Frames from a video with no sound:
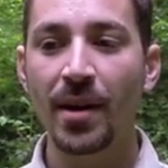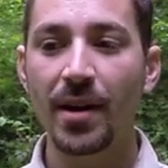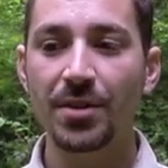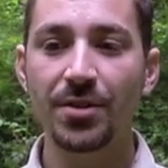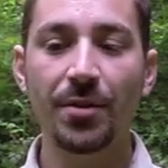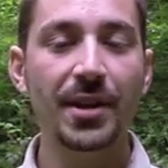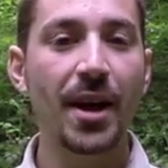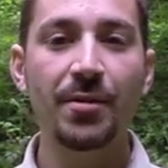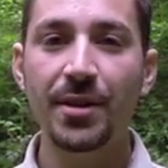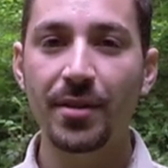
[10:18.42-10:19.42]
It's not the
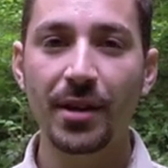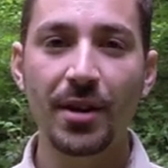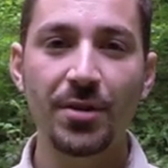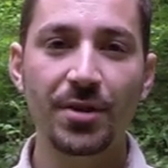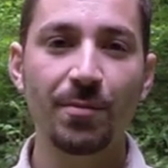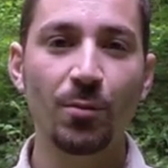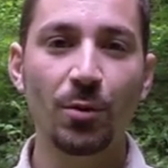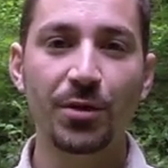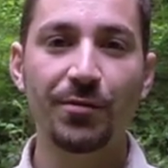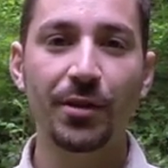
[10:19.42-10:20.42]
only thing used in
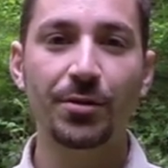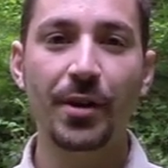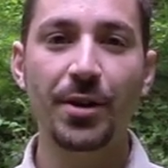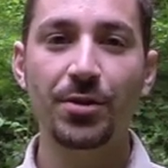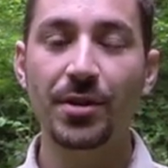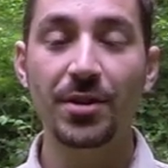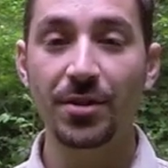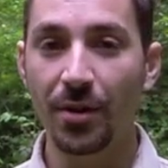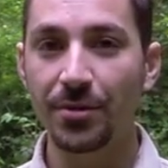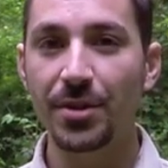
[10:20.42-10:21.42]
water filtration.
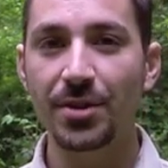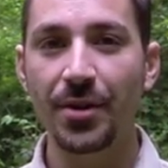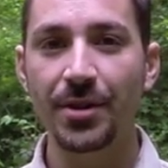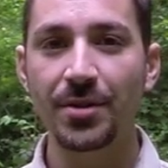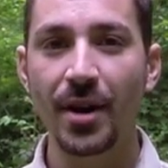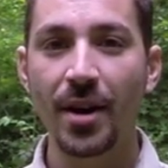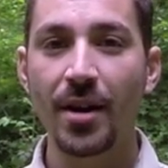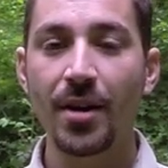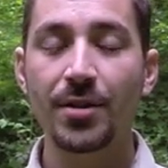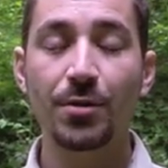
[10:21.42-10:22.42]
It's not designed
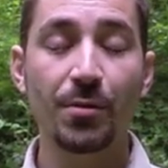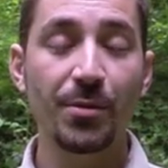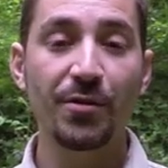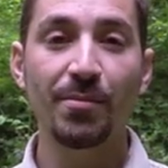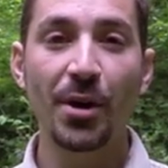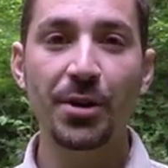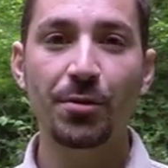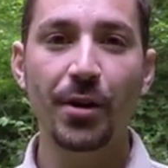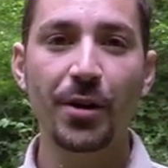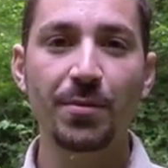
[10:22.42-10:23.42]
to remove
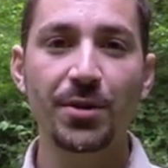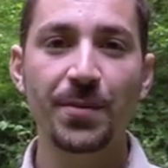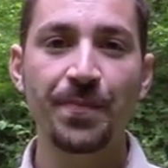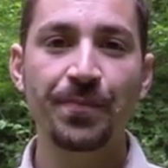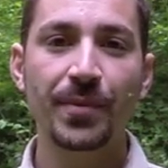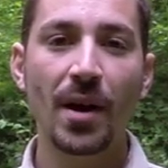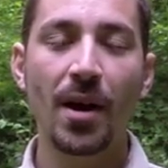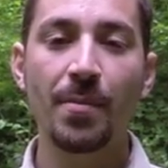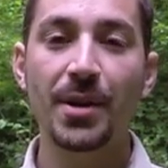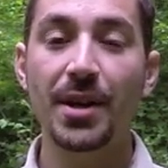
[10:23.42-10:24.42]
microbes,
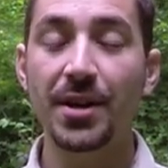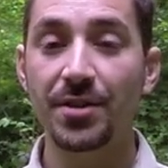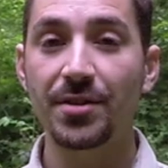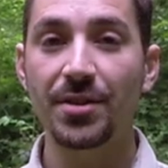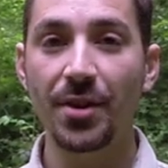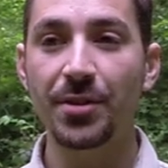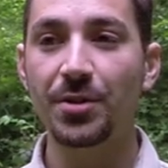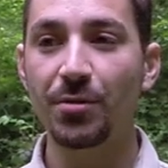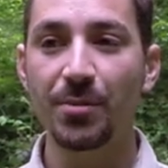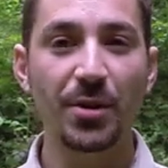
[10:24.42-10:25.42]
but it is designed
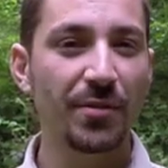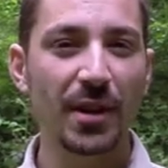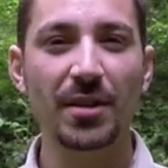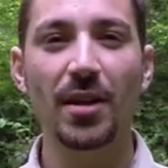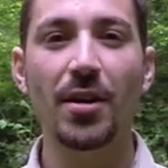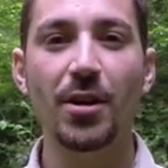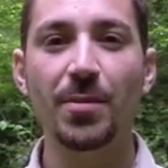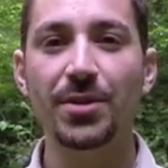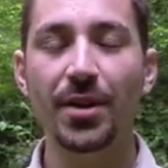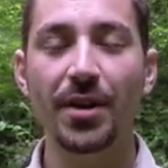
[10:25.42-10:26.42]
to remove things like
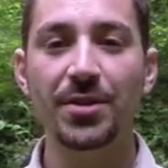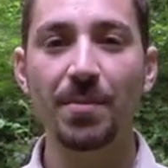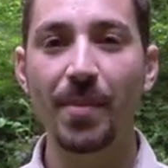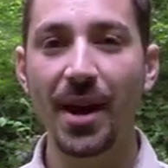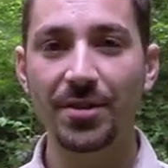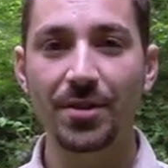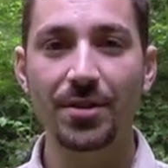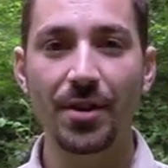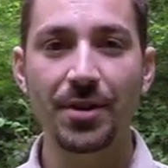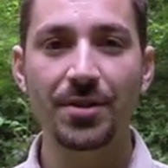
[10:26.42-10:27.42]
herbicides and
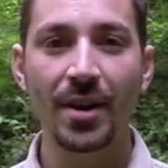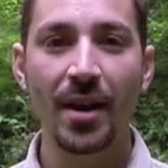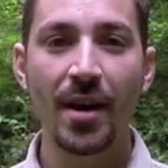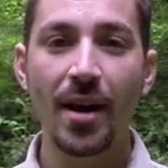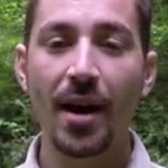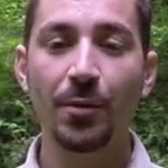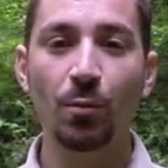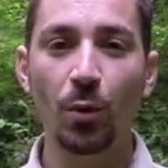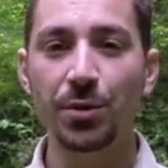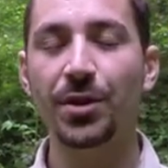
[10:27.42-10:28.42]
pesticides.
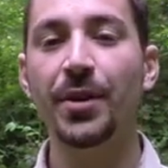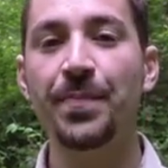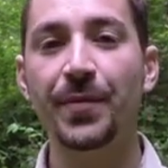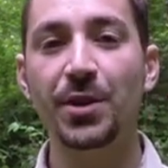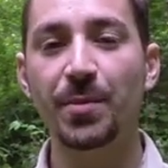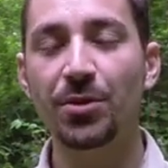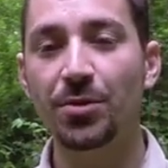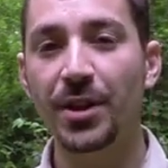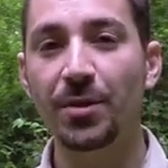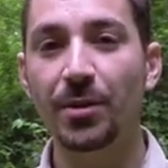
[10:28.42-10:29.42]
And water that's been
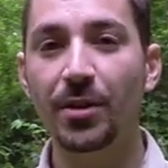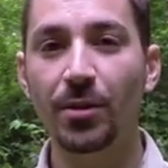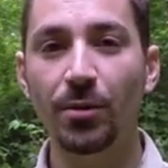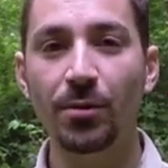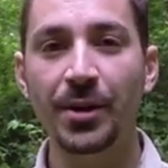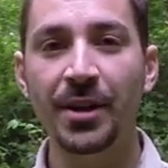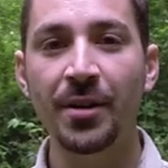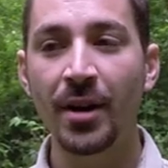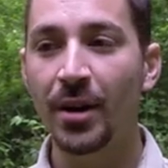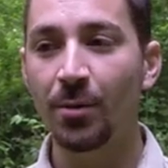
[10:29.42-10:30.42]
treated with chlorine
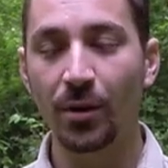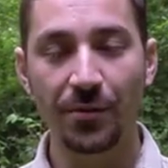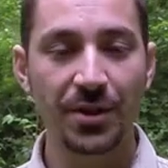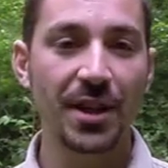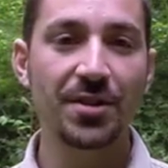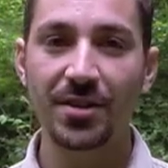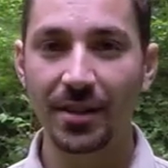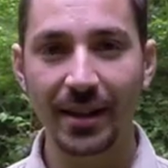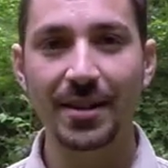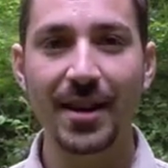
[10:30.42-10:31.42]
will obviously
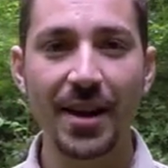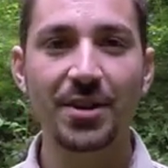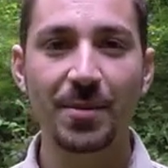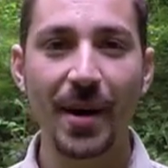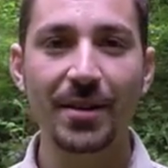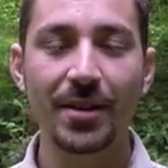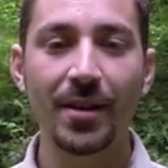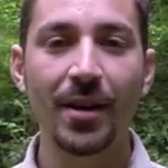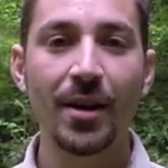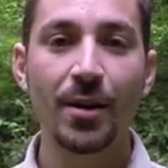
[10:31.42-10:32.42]
instantly taste
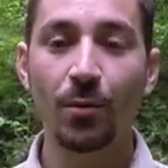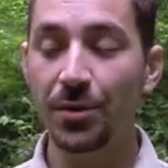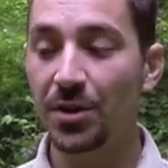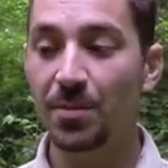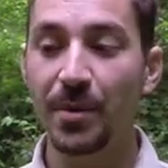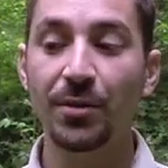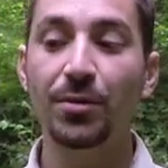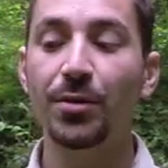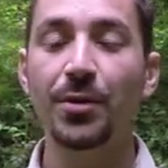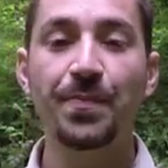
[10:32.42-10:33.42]
better once it's been
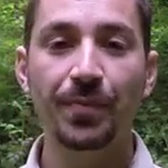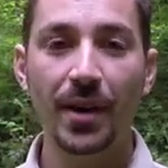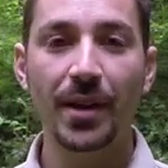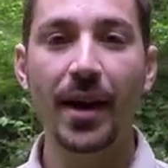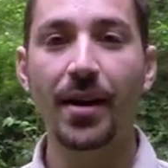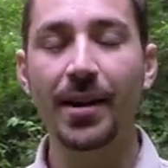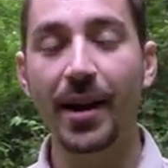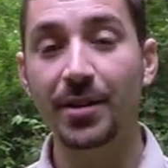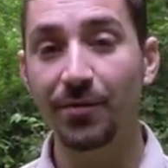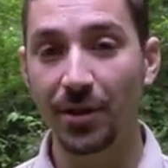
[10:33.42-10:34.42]
through an
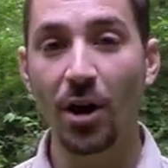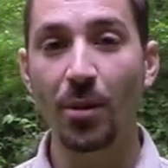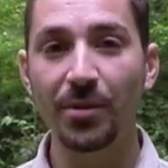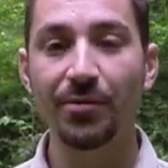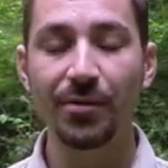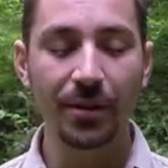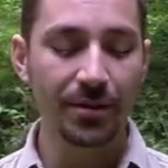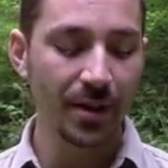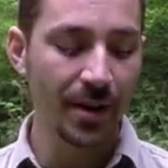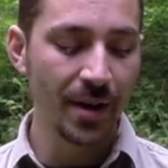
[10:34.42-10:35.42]
active carbon
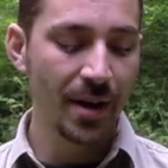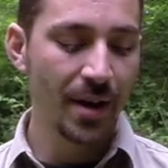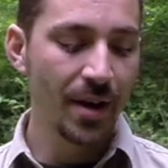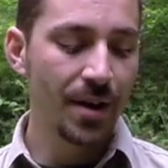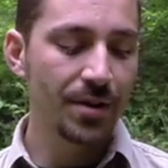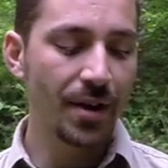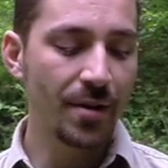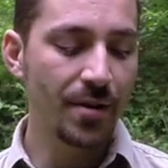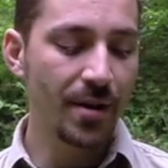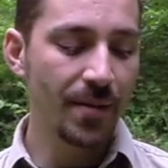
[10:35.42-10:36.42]
filter.
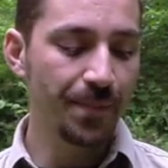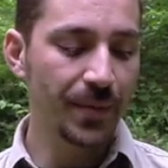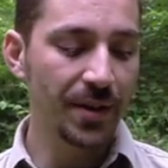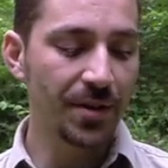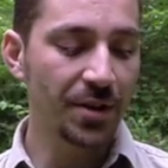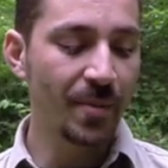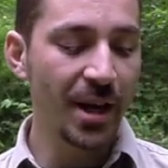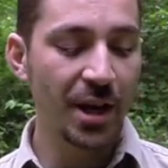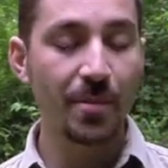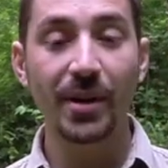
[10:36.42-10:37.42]
So it does
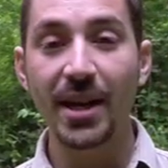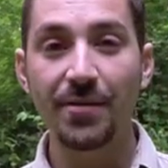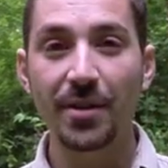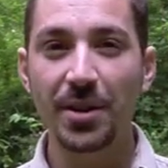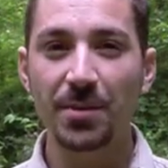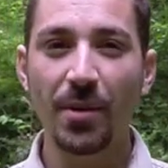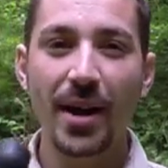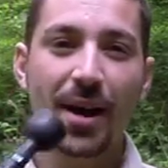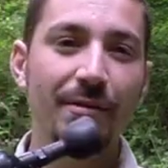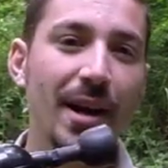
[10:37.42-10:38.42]
make you believe that this
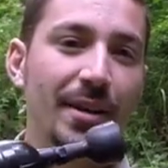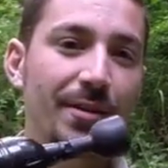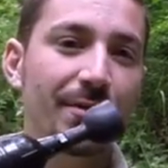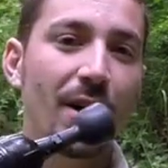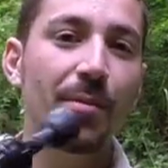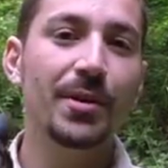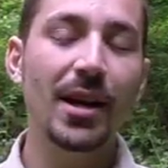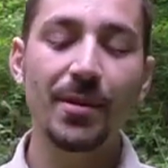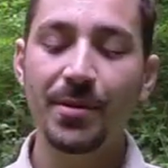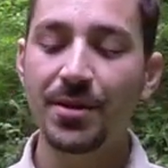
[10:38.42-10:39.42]
might have an active carbon
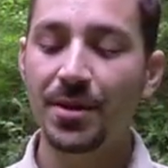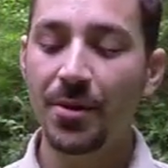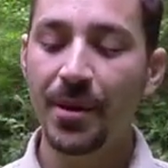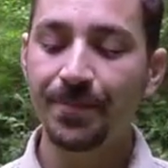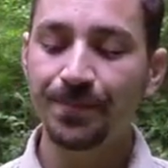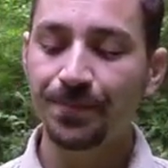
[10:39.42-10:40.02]
element to it.